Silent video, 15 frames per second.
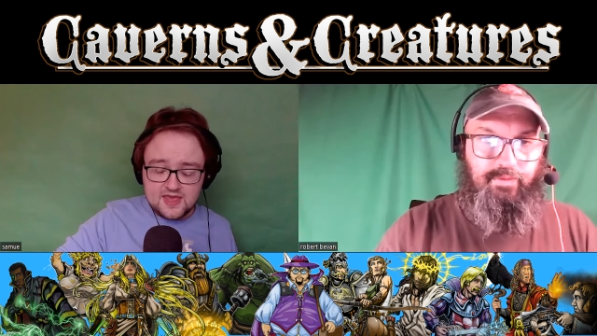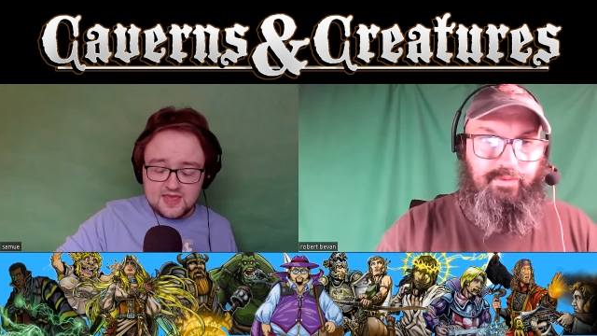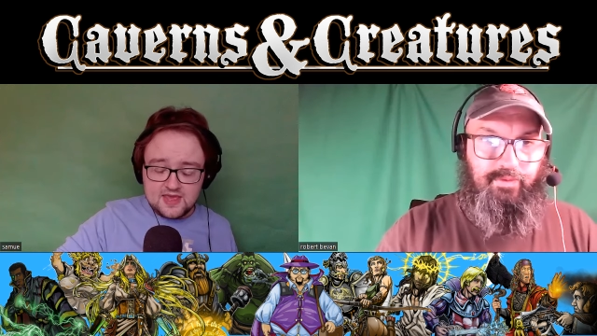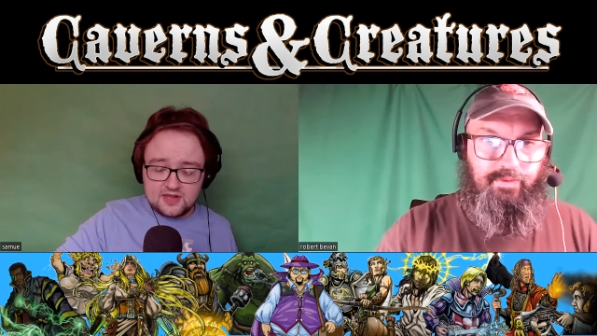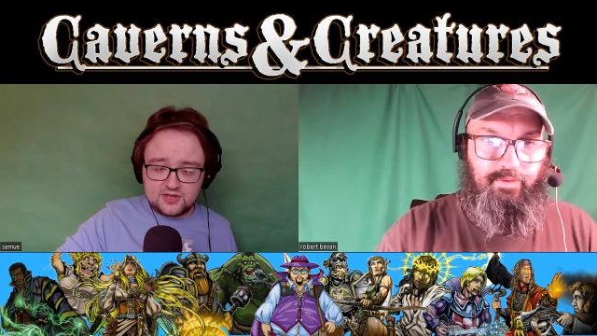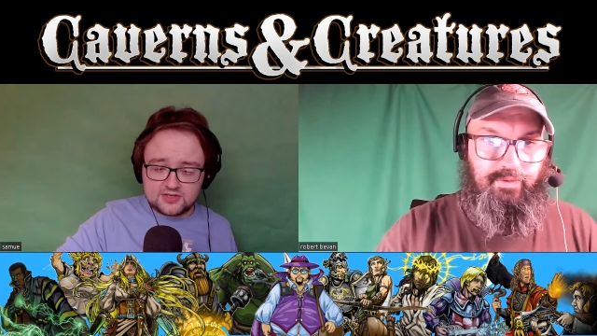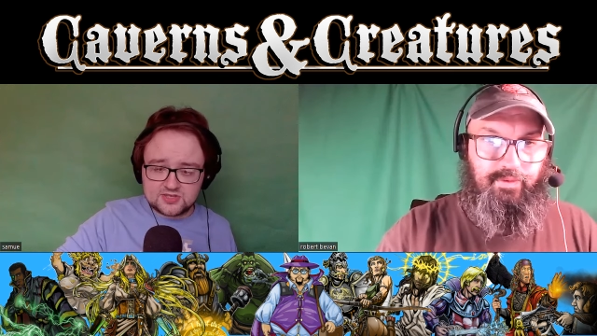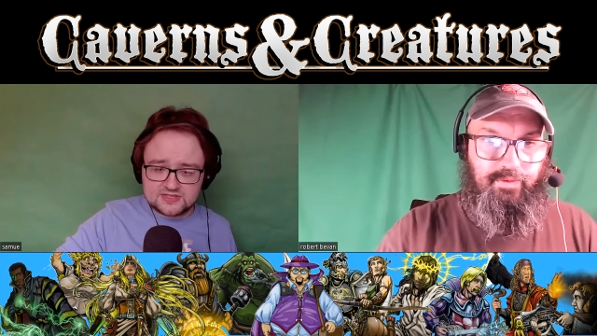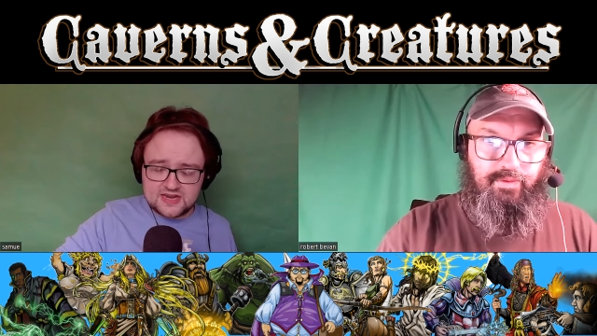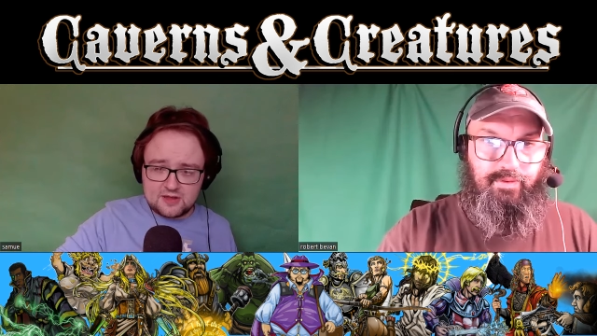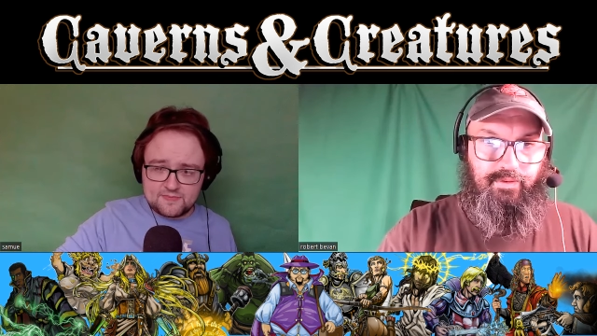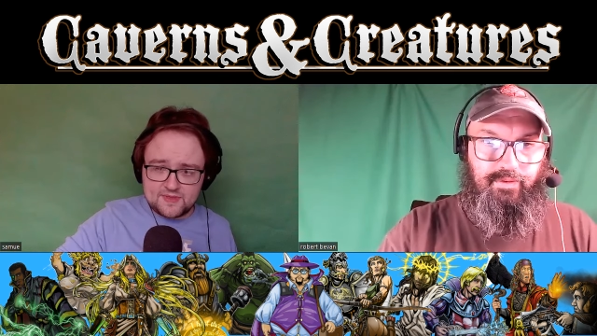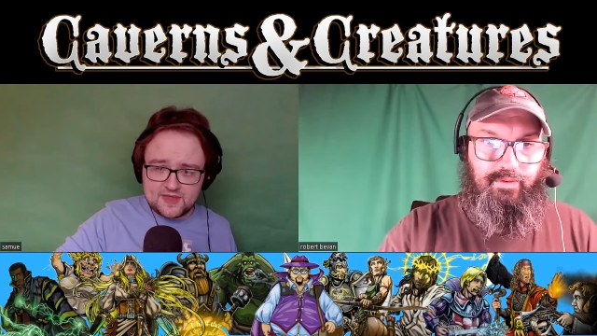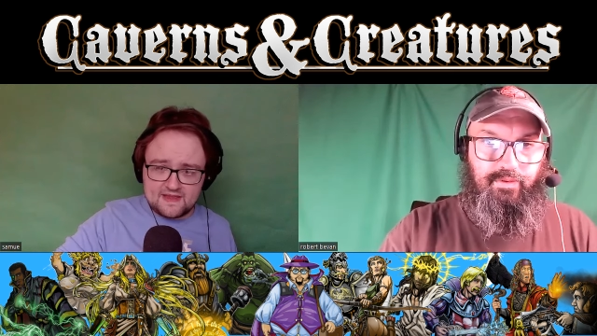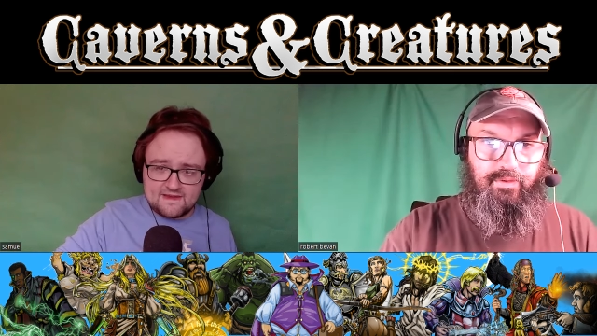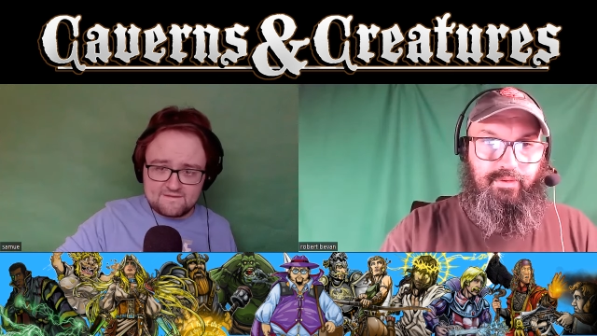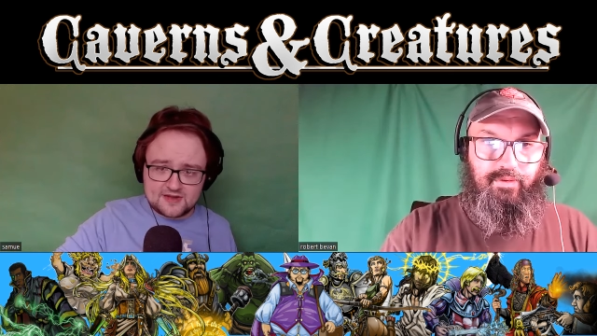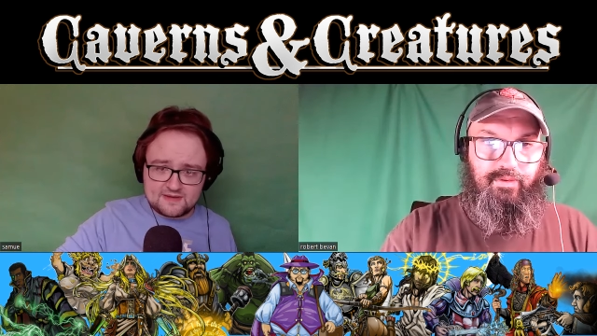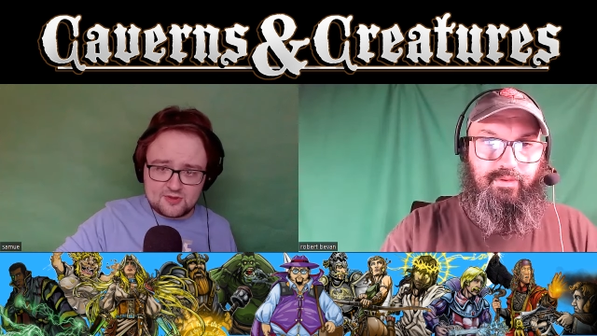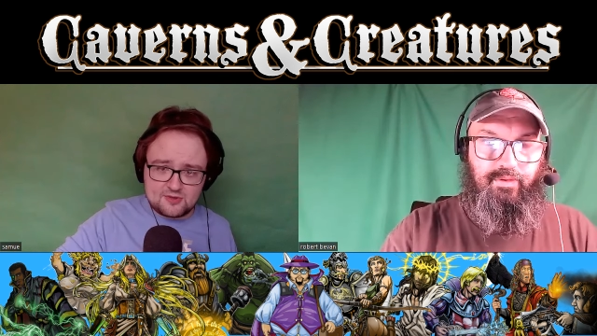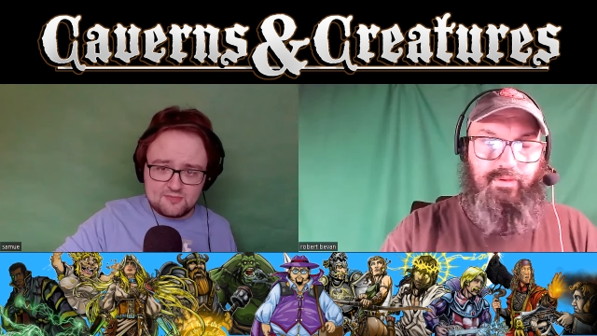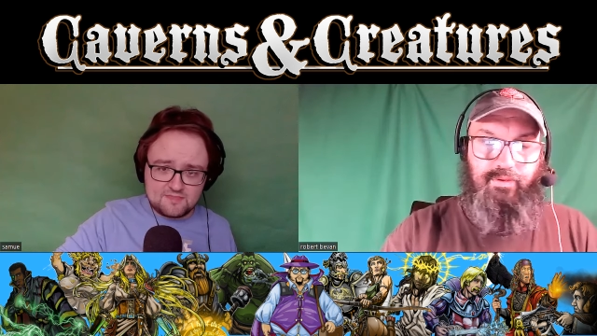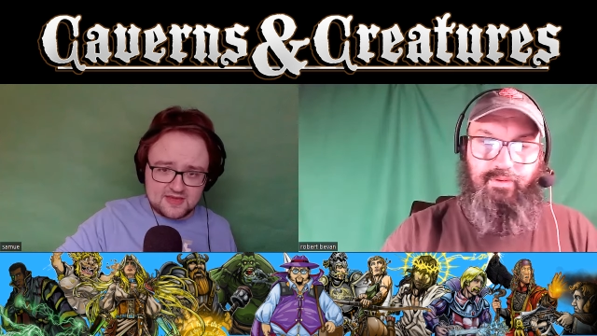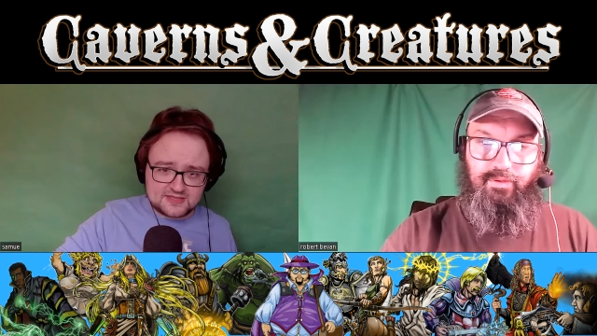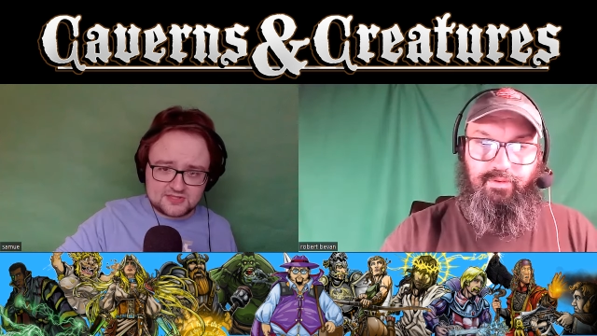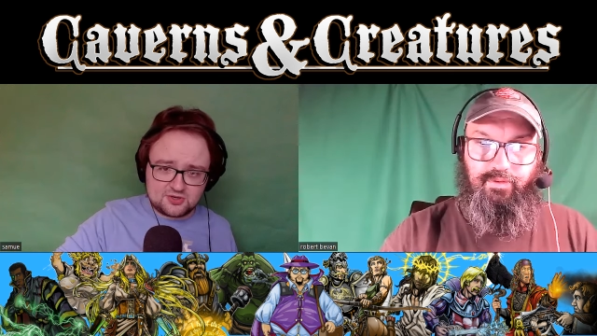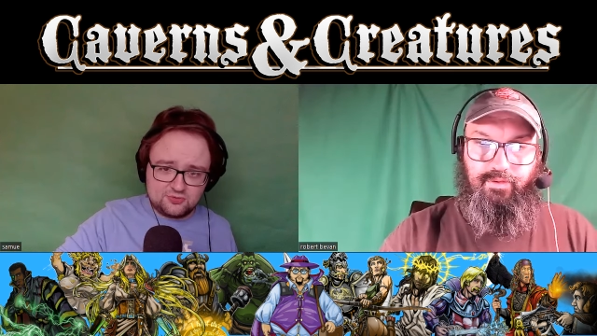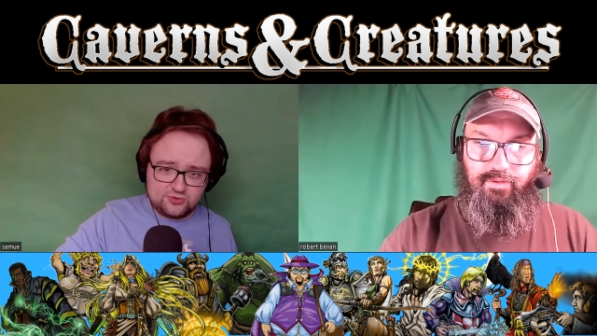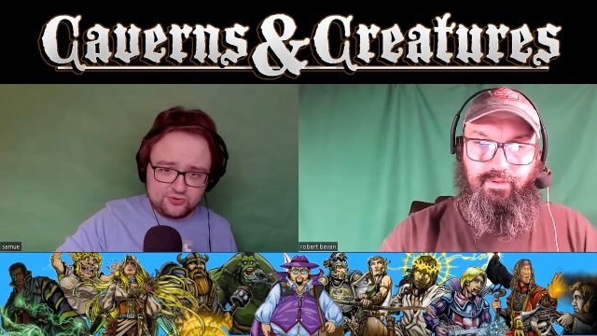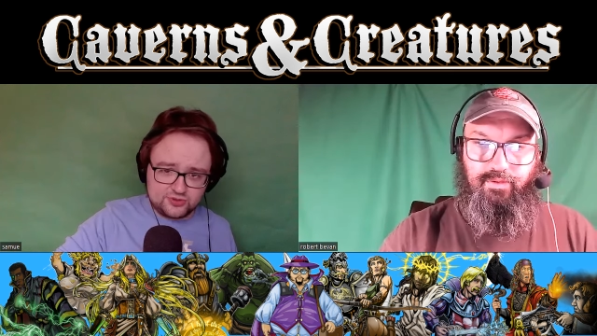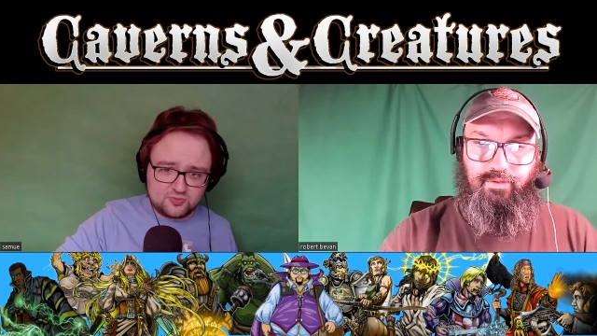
Speaker 1: It also doesn't help that every time you miss, you lose